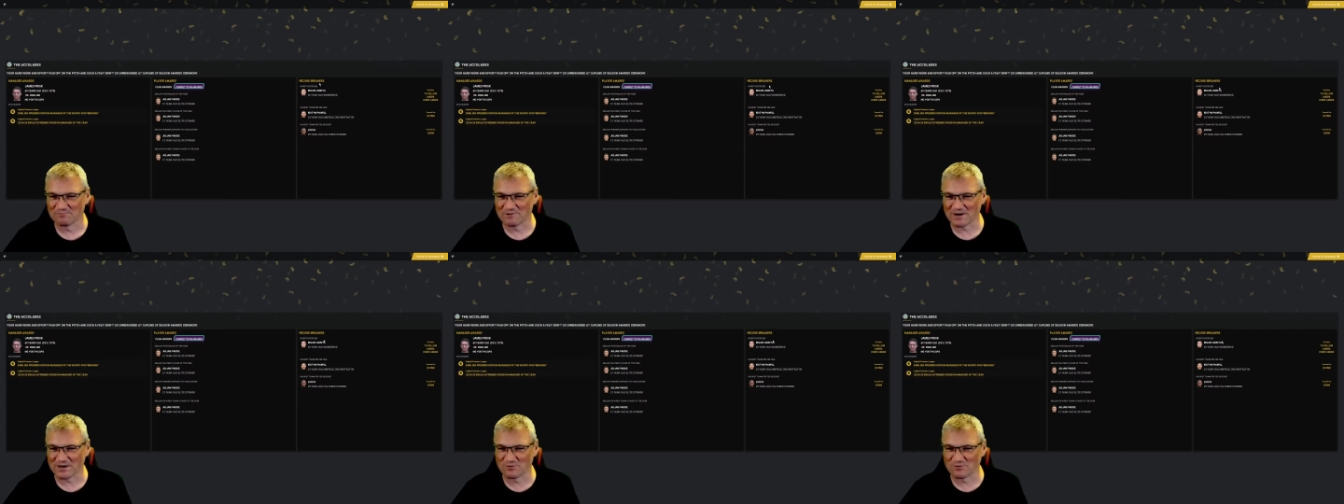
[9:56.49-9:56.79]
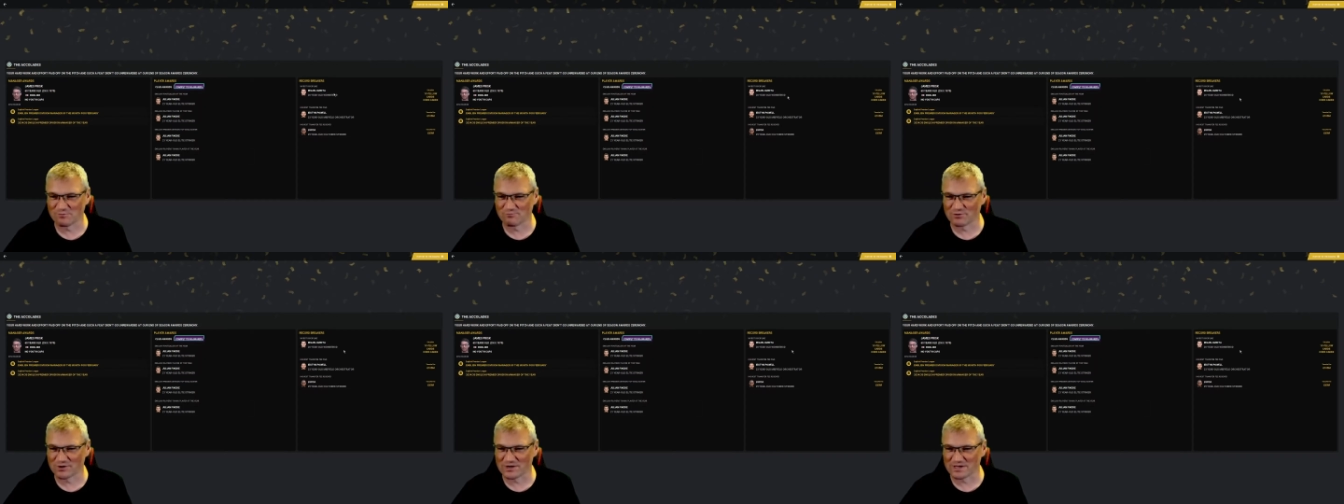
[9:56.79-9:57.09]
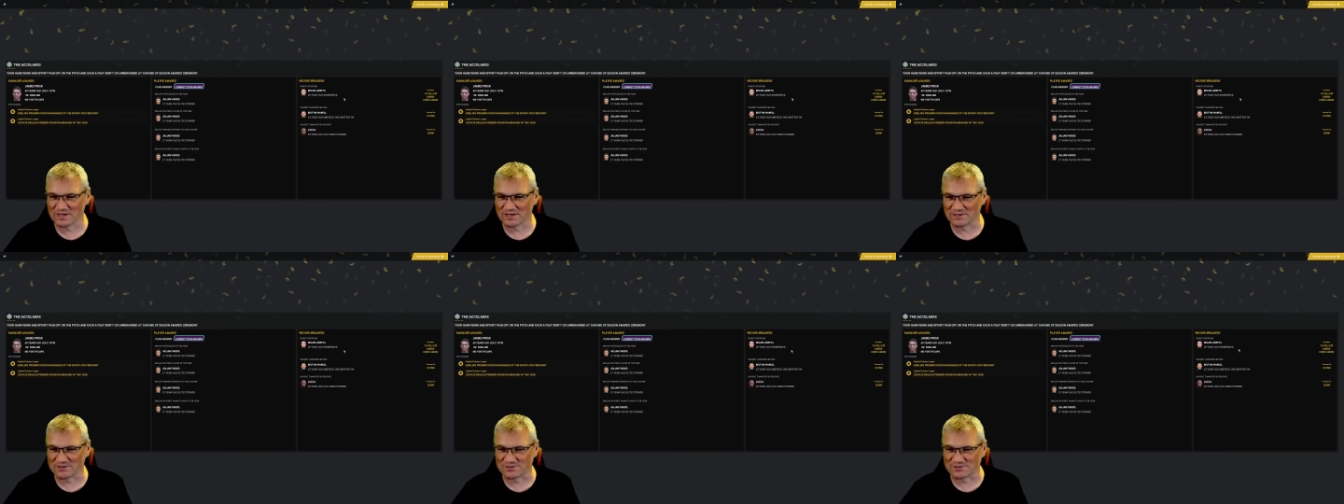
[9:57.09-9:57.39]
Record
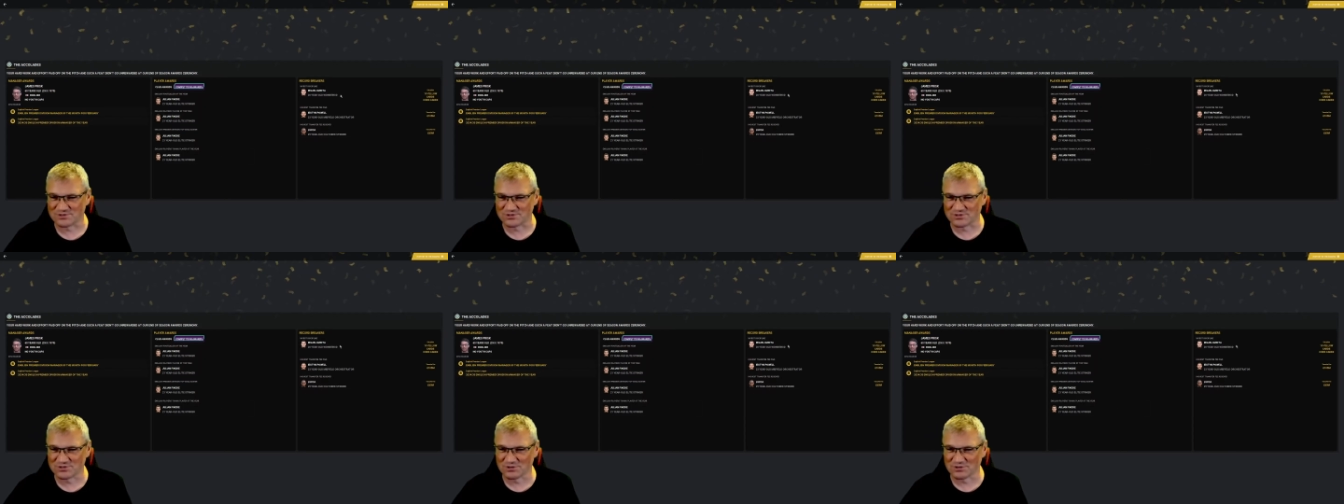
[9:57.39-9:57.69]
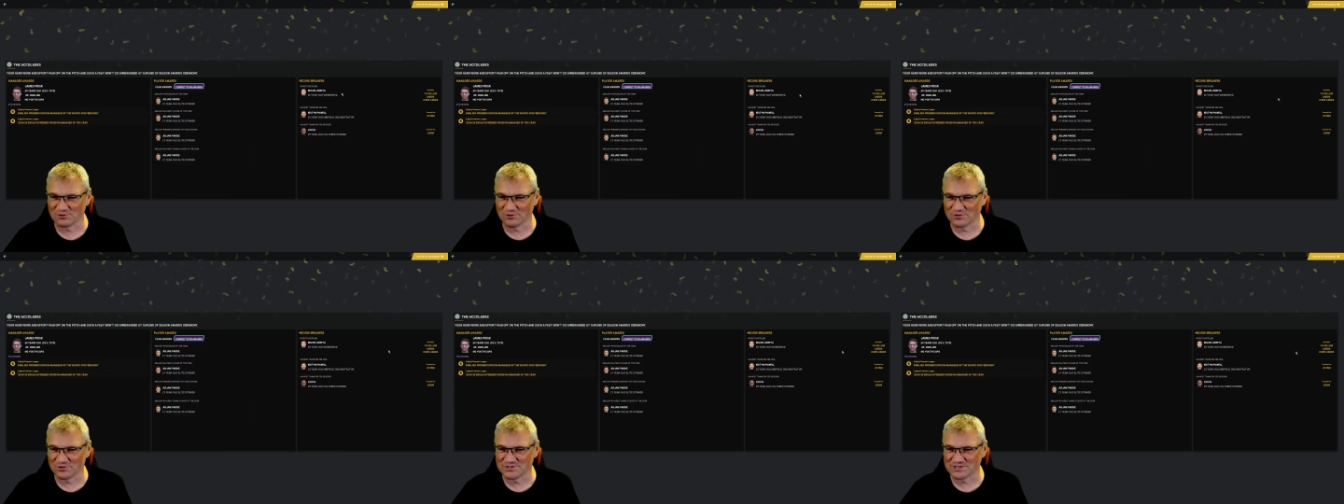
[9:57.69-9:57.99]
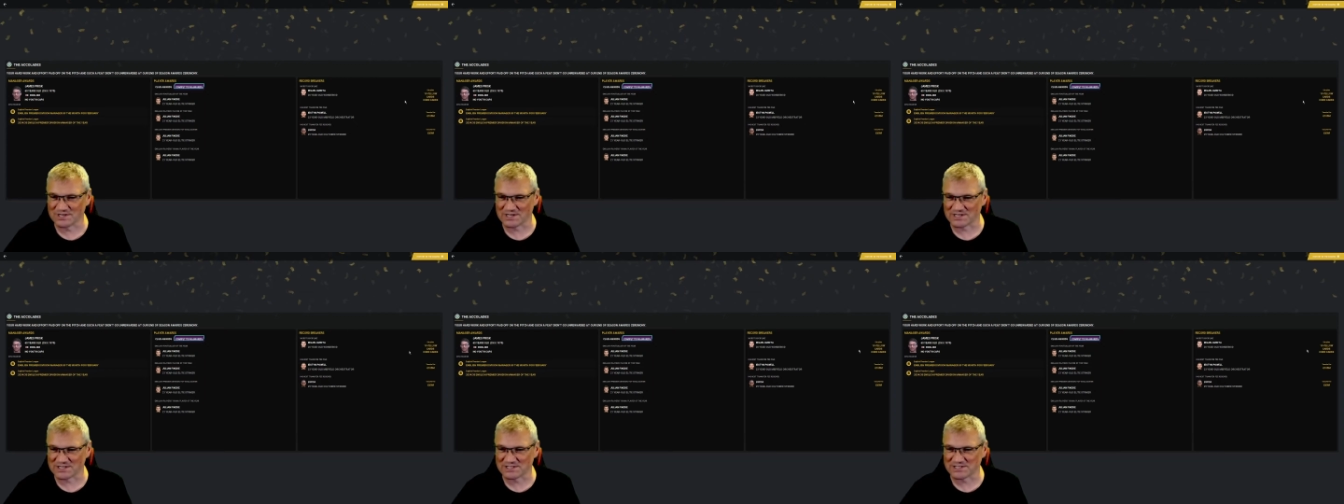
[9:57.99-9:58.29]
breakers,
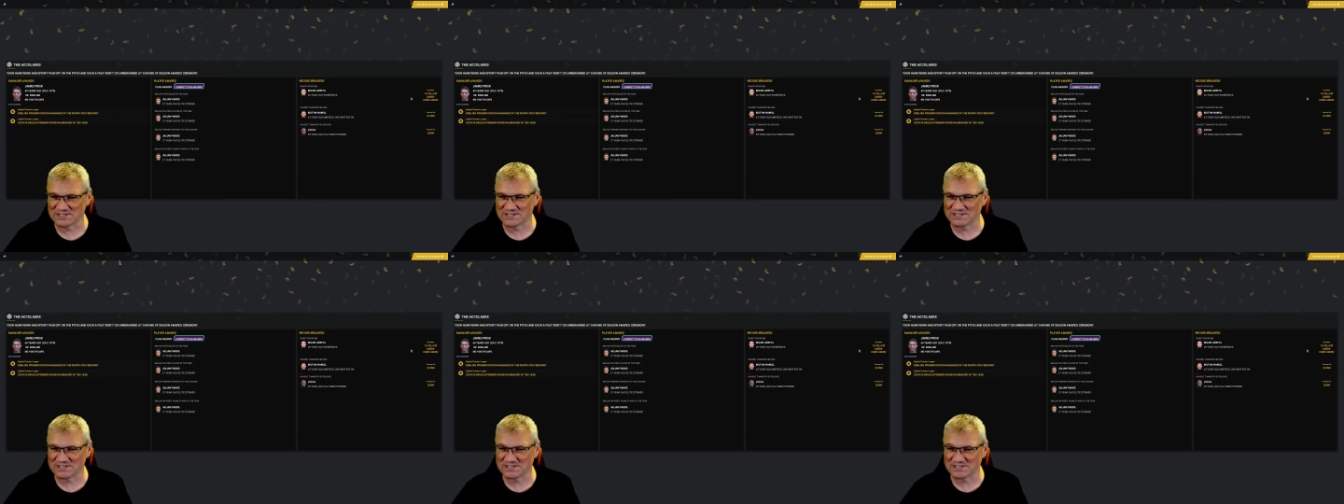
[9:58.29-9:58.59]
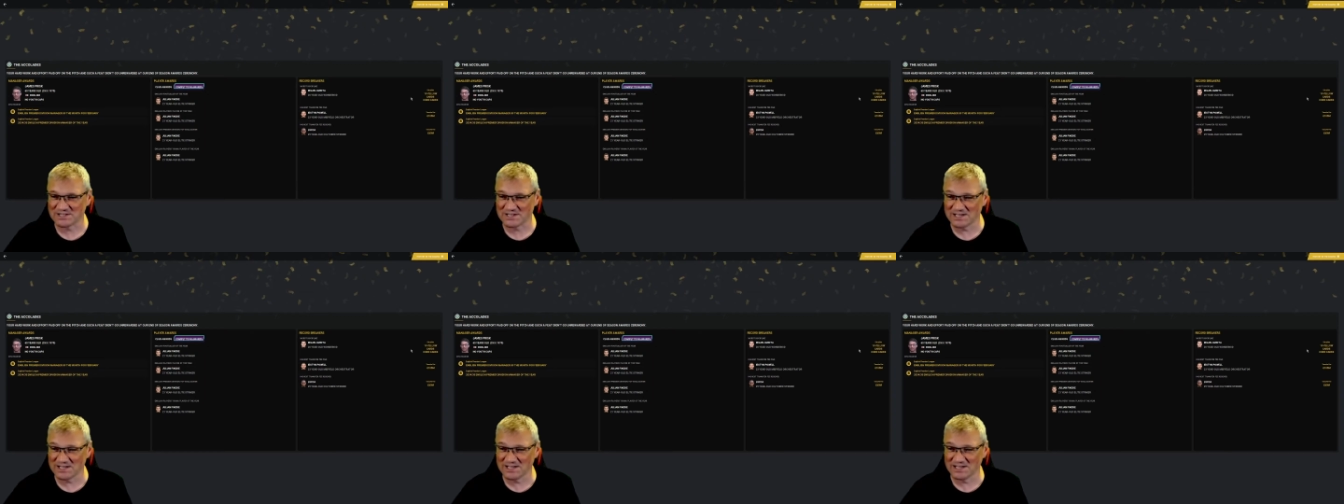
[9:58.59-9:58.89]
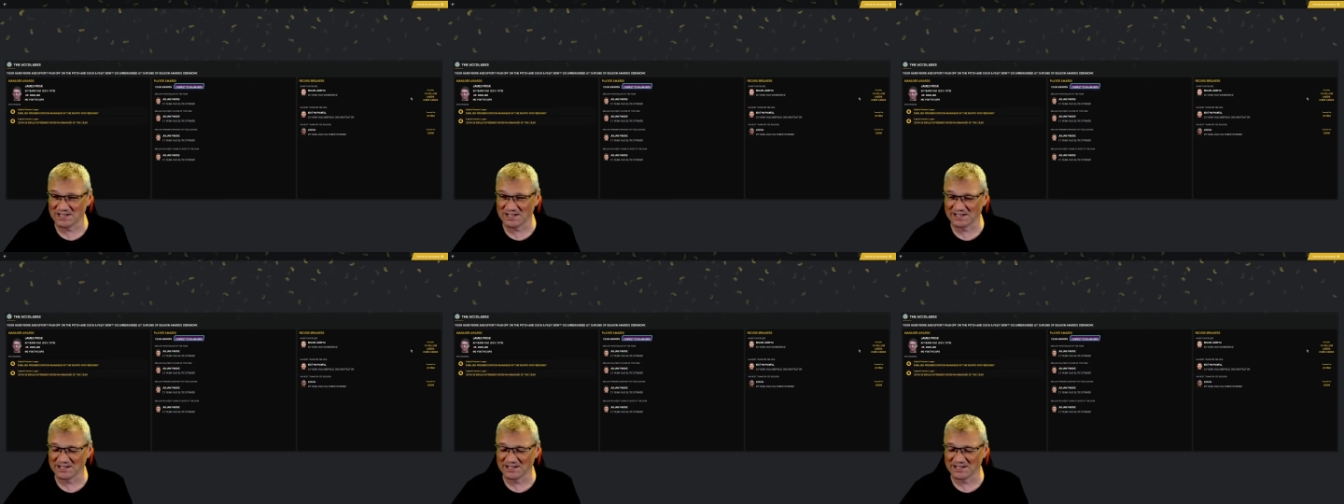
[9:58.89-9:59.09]
Janotis.